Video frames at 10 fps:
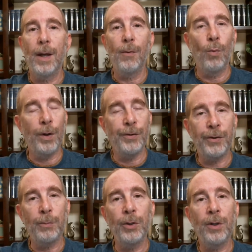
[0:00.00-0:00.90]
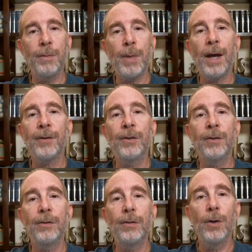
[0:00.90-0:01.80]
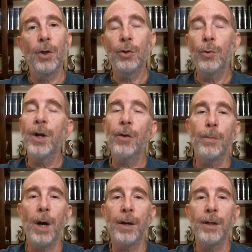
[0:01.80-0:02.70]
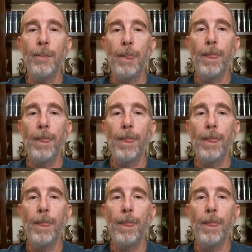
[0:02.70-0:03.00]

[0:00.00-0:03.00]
one similarly passes to another body